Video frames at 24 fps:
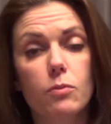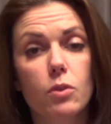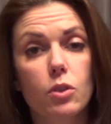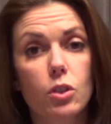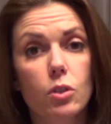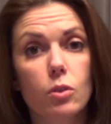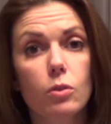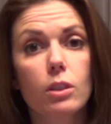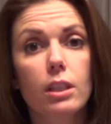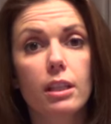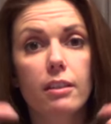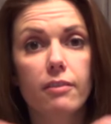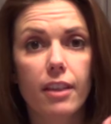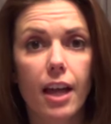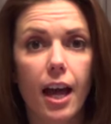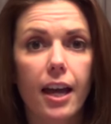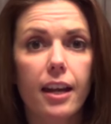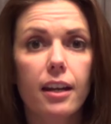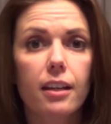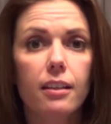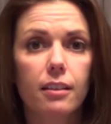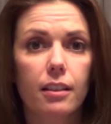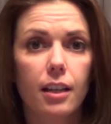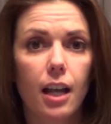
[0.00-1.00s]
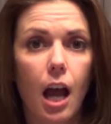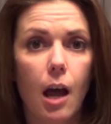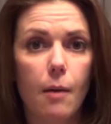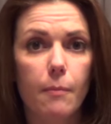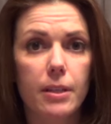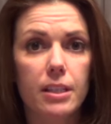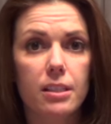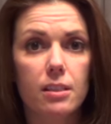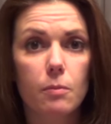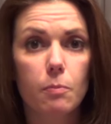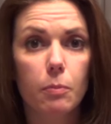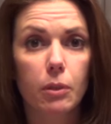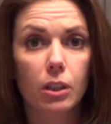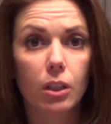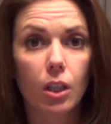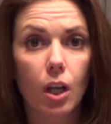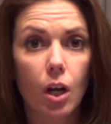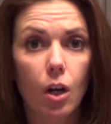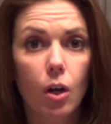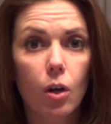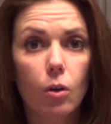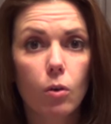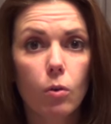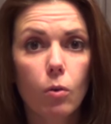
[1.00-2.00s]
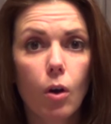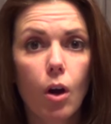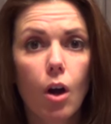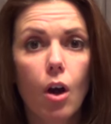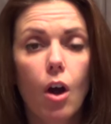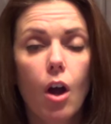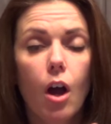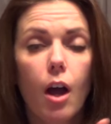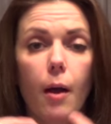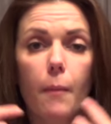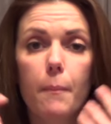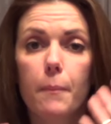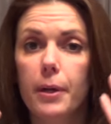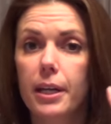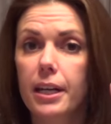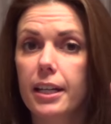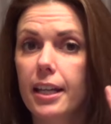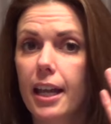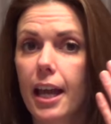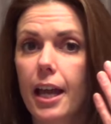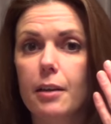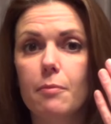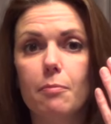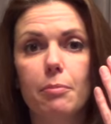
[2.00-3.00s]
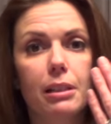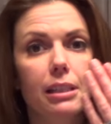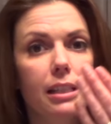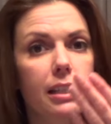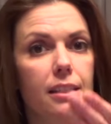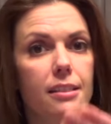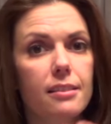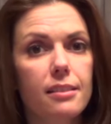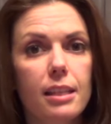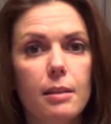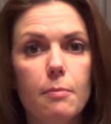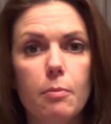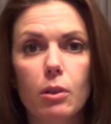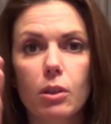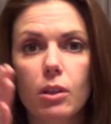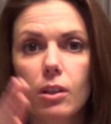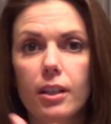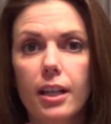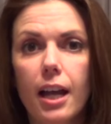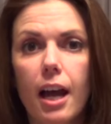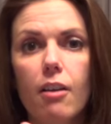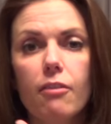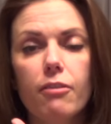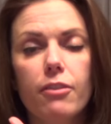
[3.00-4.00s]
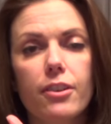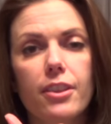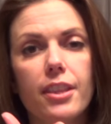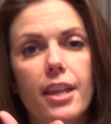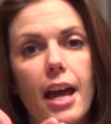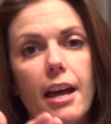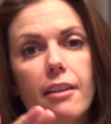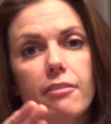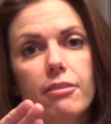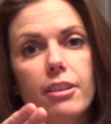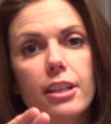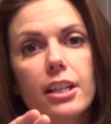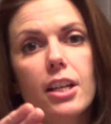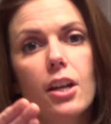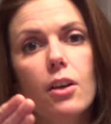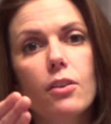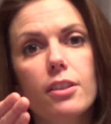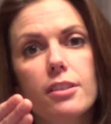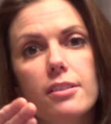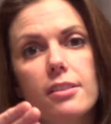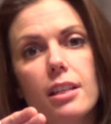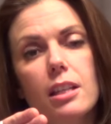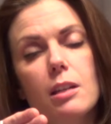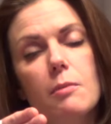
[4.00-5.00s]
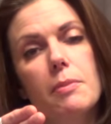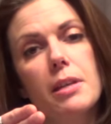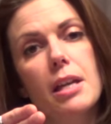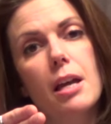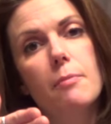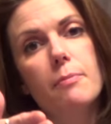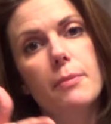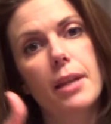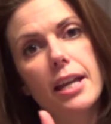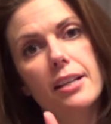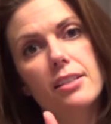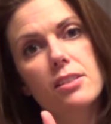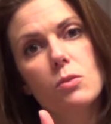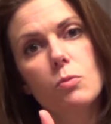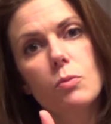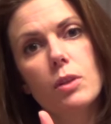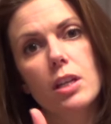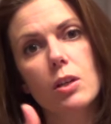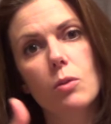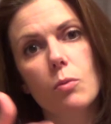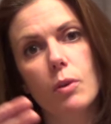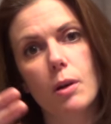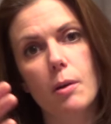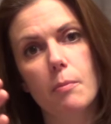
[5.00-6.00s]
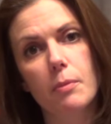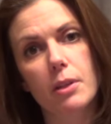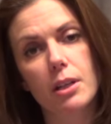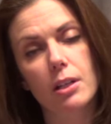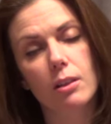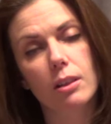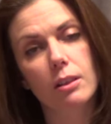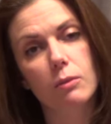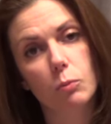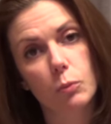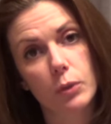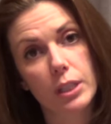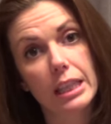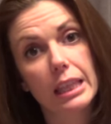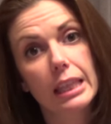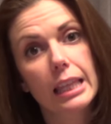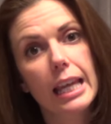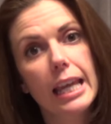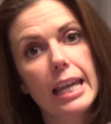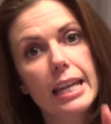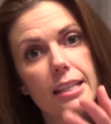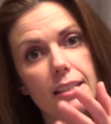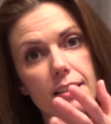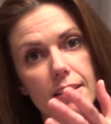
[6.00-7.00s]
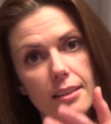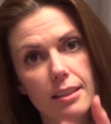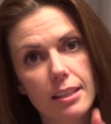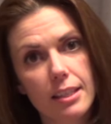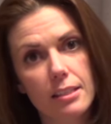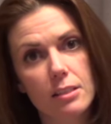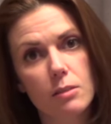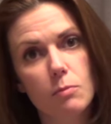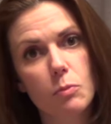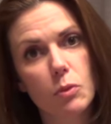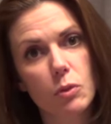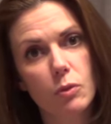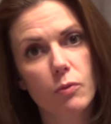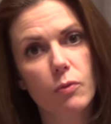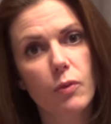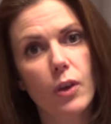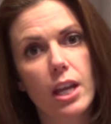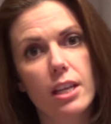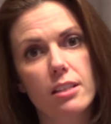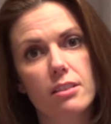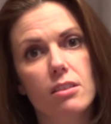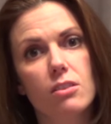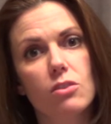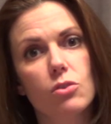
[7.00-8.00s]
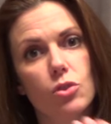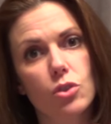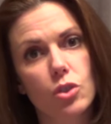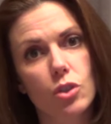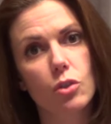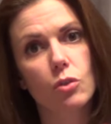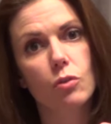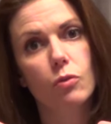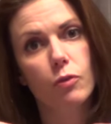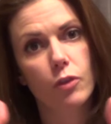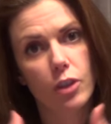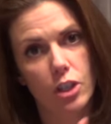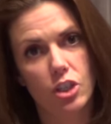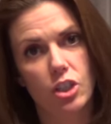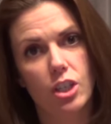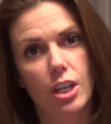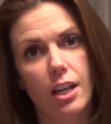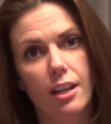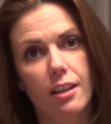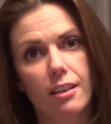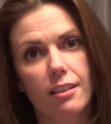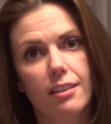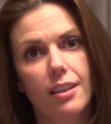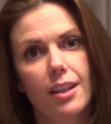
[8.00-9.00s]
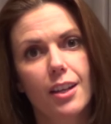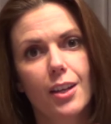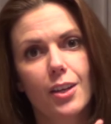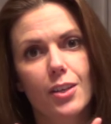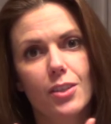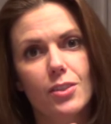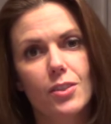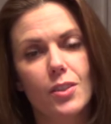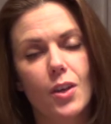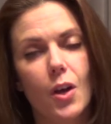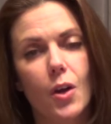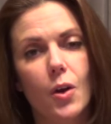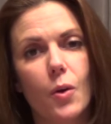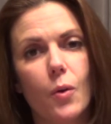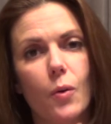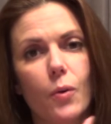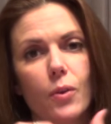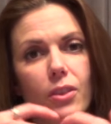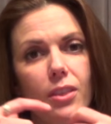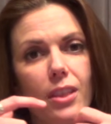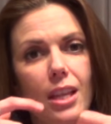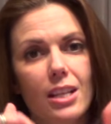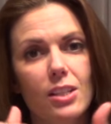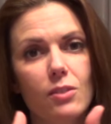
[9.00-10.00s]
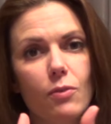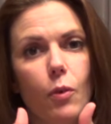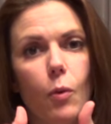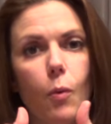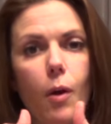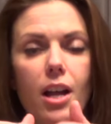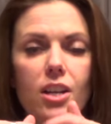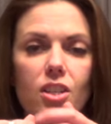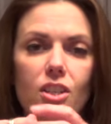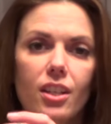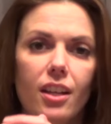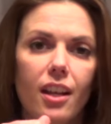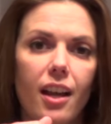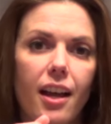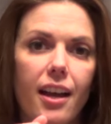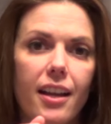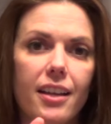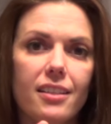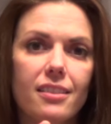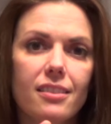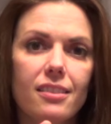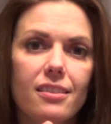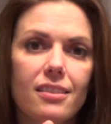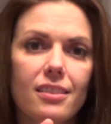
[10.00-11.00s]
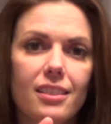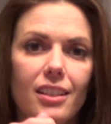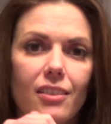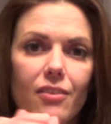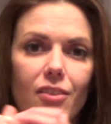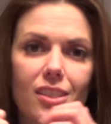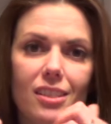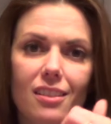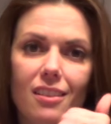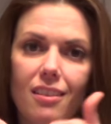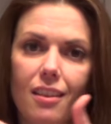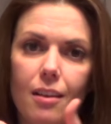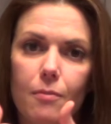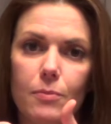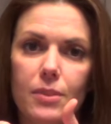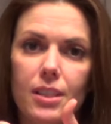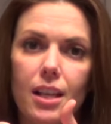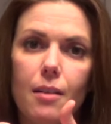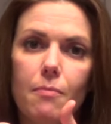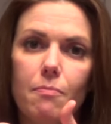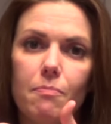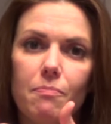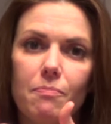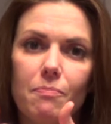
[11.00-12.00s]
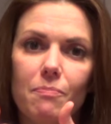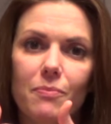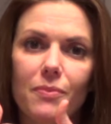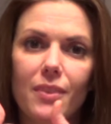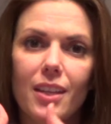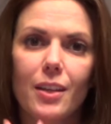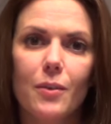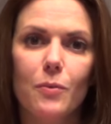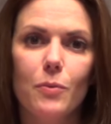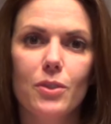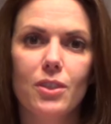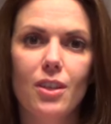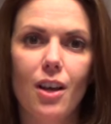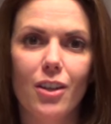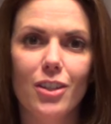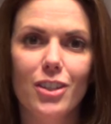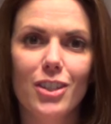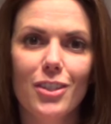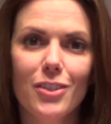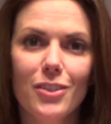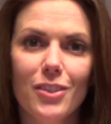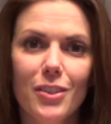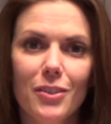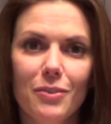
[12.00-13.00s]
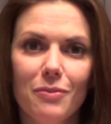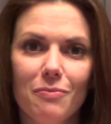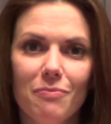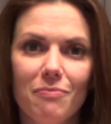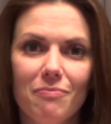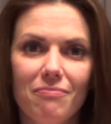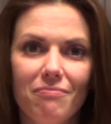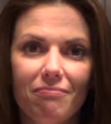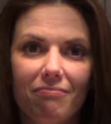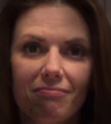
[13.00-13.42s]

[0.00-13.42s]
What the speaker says: do leave that in the comments below. But again, please keep a lookout for that video that's going to be up next week, when I'm going to relate these moon phases to fishing. So thanks for watching, guys. Give us a thumbs up, and we'll talk to you soon.